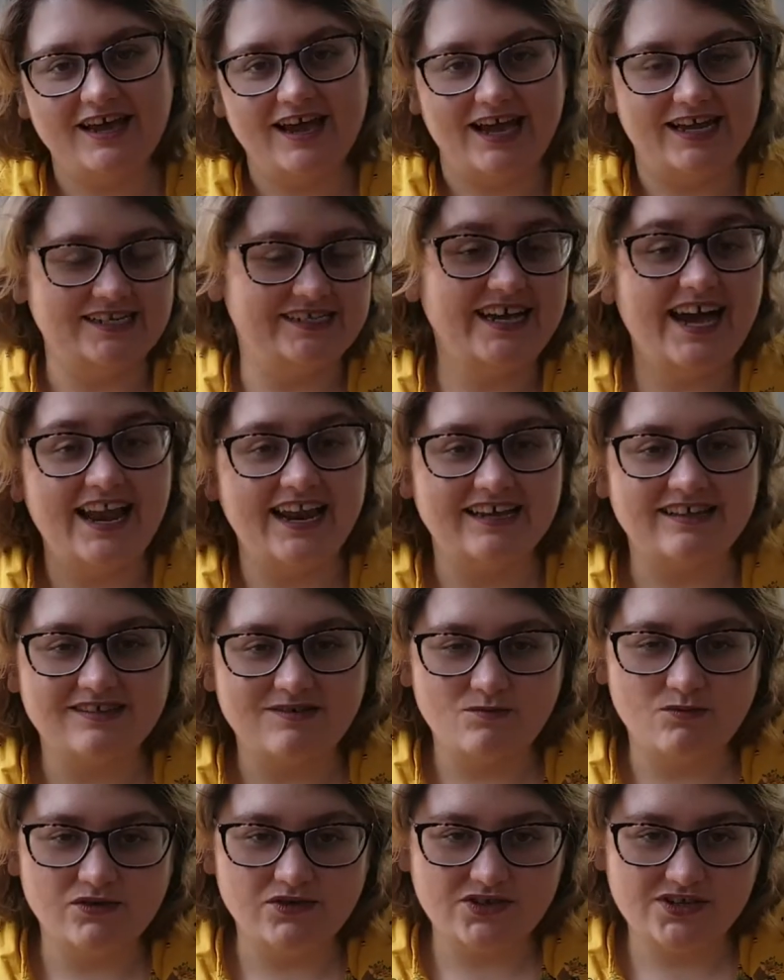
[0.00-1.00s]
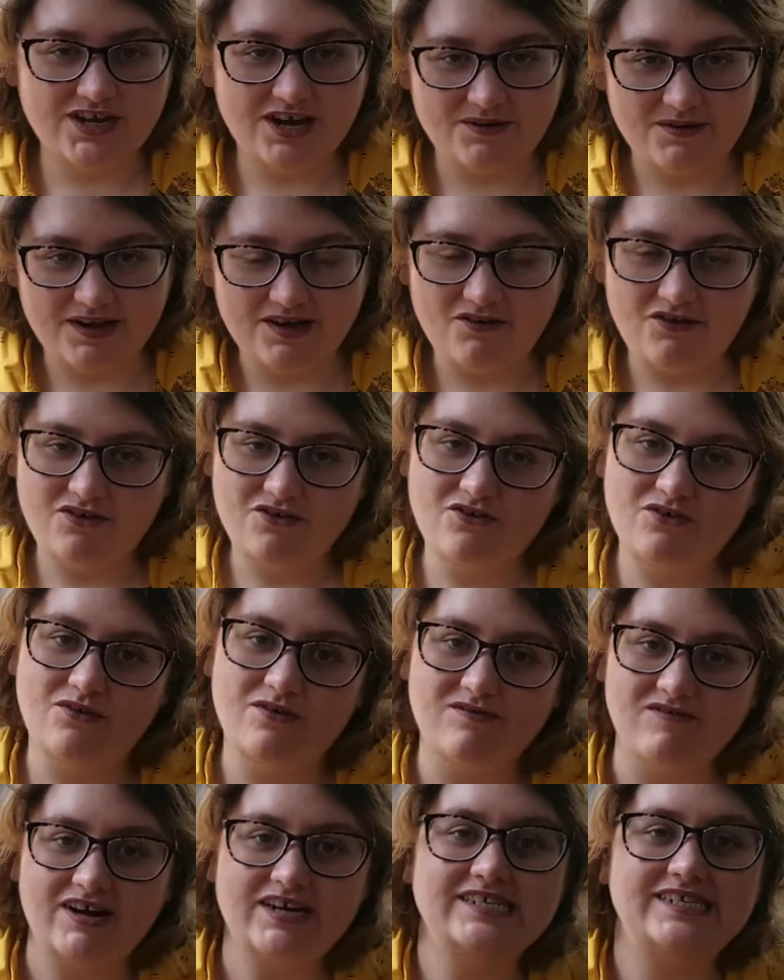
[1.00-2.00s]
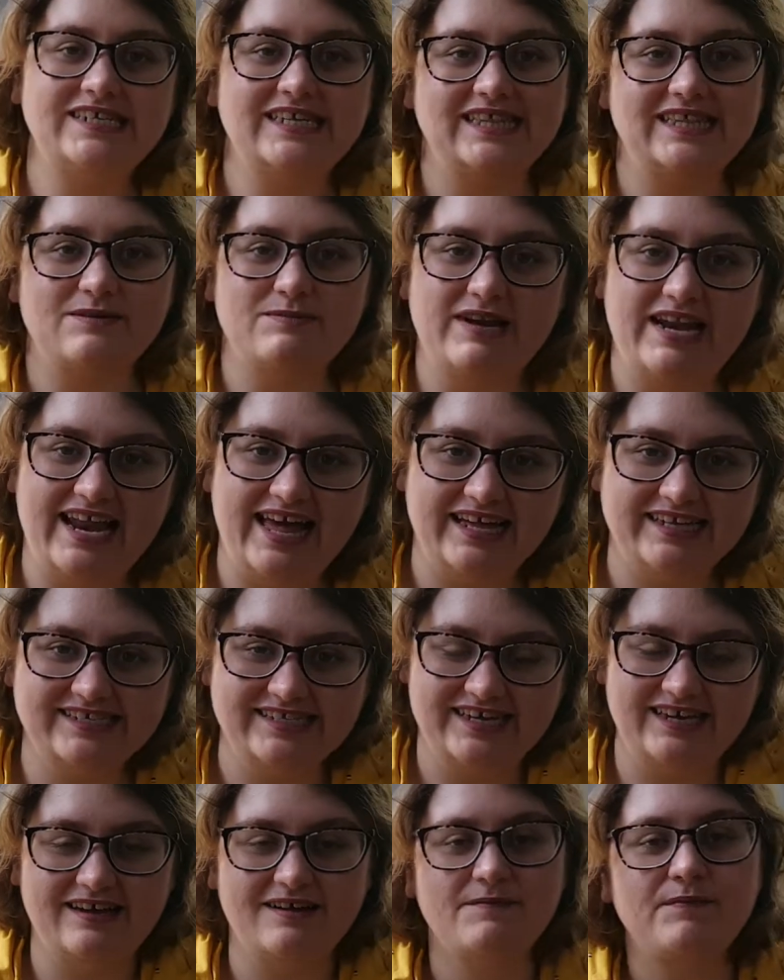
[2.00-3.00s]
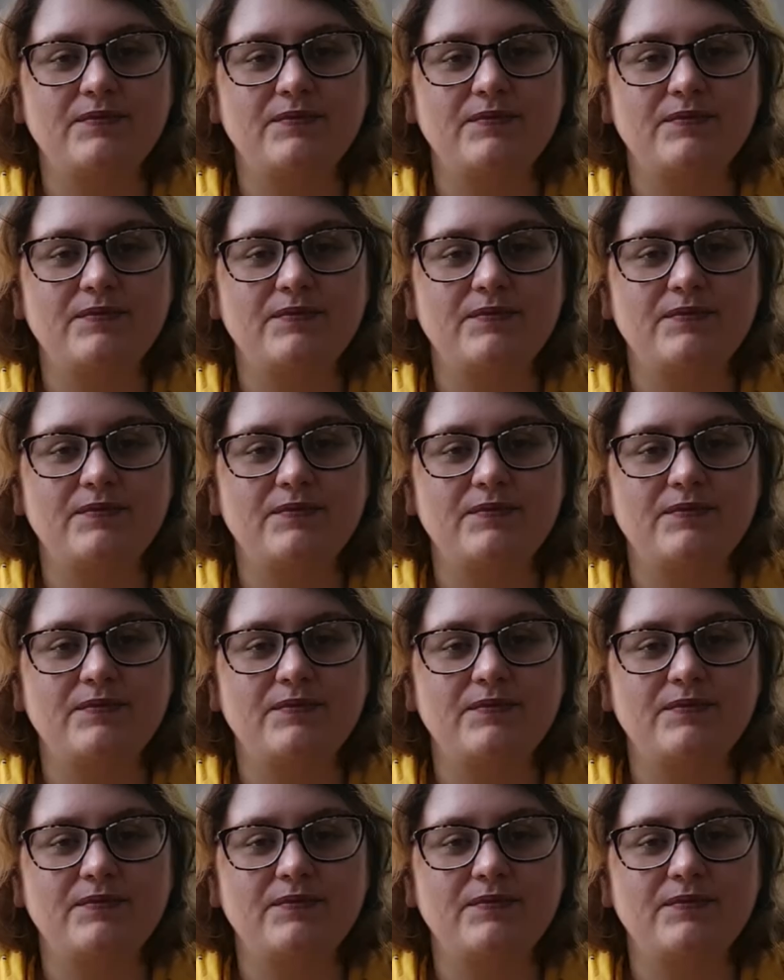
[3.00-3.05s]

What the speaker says: and telling them what's going on, or writing them a letter.